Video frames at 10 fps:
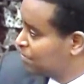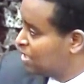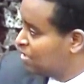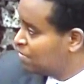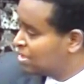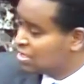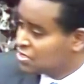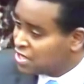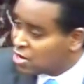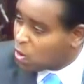Because
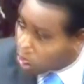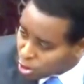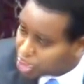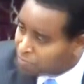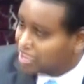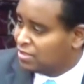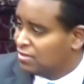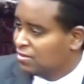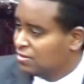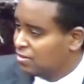their argument
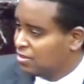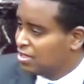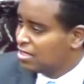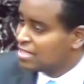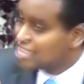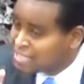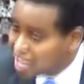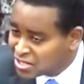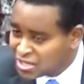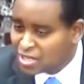
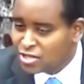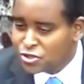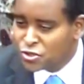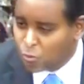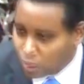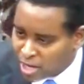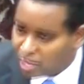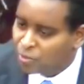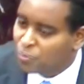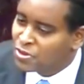doesn't
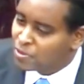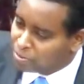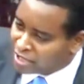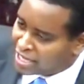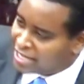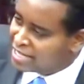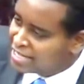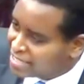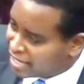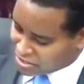square with the plain
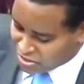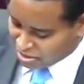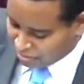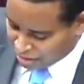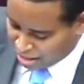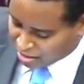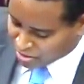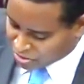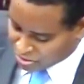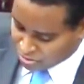text of the
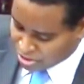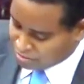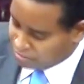Constitution.